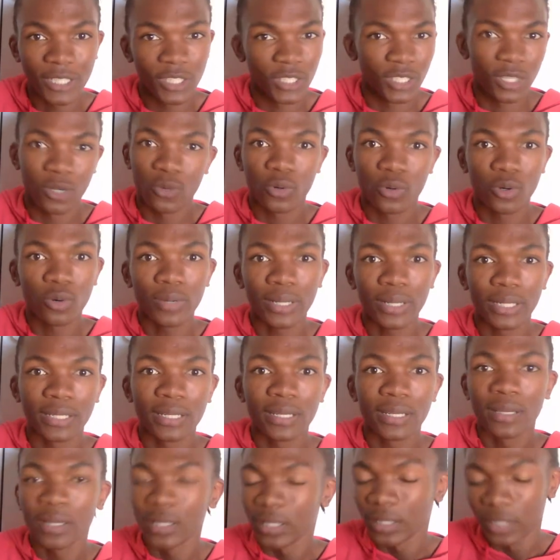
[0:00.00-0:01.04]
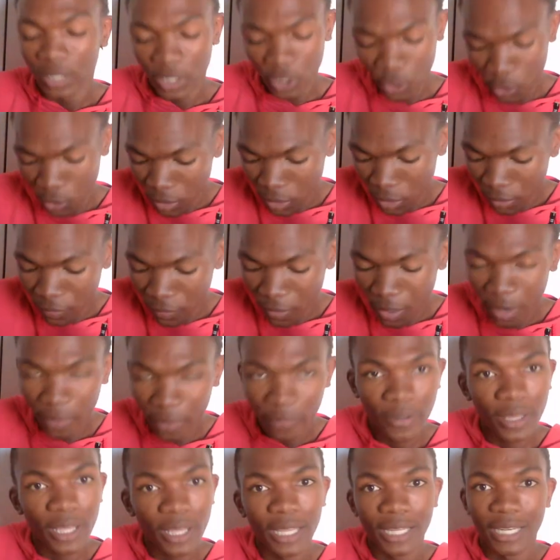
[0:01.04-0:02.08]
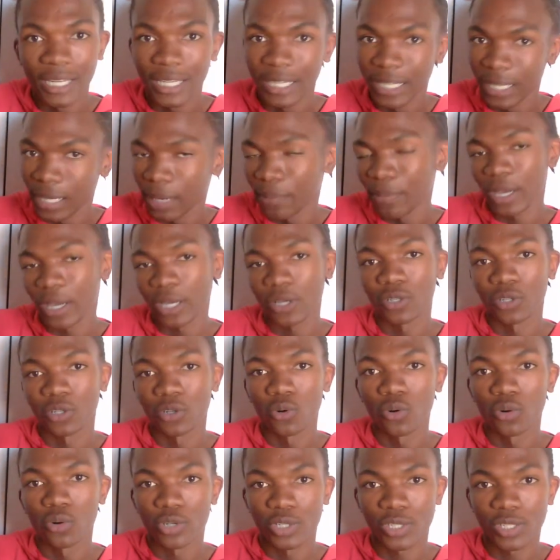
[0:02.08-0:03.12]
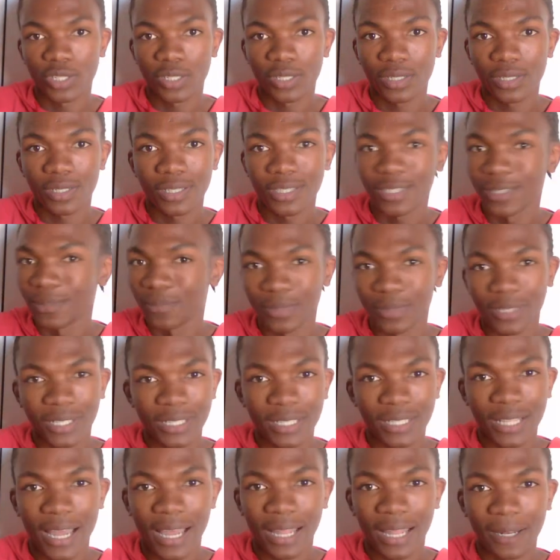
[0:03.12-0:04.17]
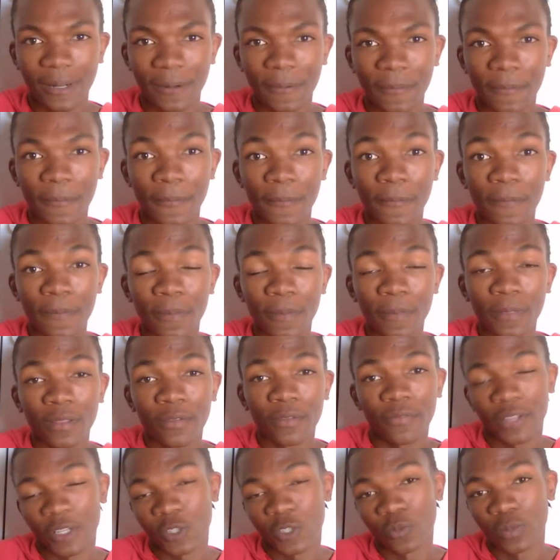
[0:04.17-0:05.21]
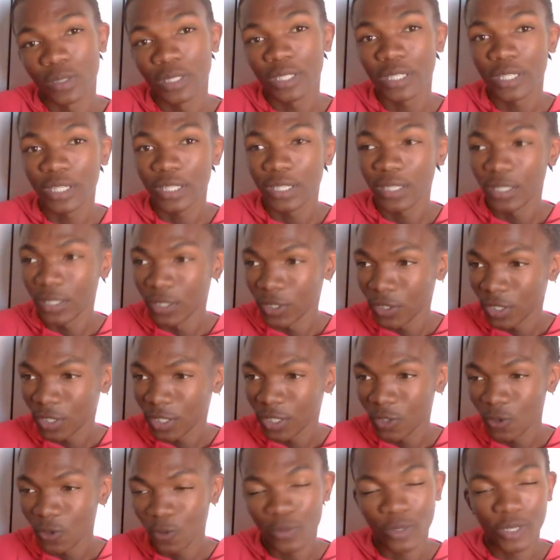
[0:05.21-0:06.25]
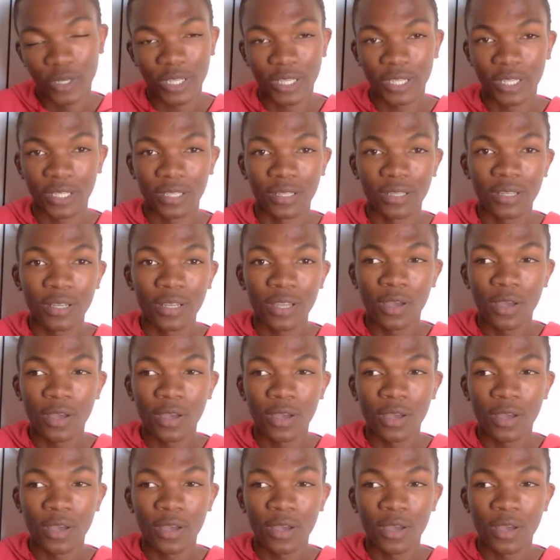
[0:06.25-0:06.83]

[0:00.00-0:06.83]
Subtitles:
Just don't quit. Dust yourself off and then get back on the horse. Simple as that. Flexibility is super key.